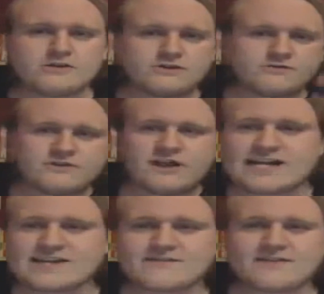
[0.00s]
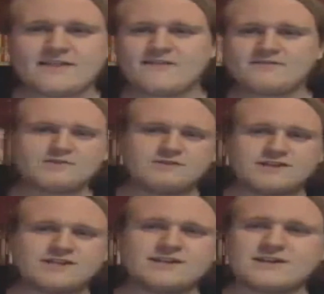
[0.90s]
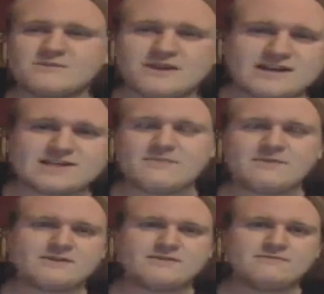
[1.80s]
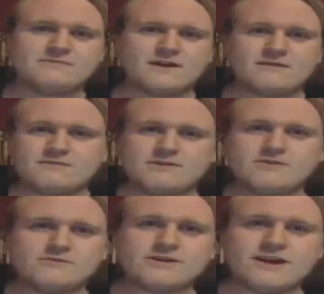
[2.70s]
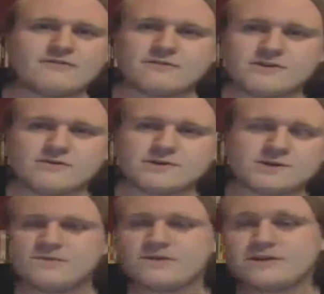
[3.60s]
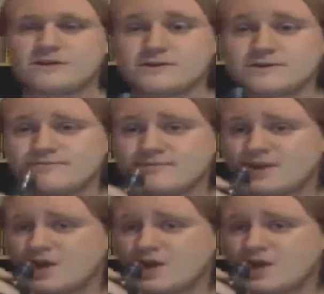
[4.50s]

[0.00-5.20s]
your philosophy on life twisted into meaning something that you would never endorse in a million years?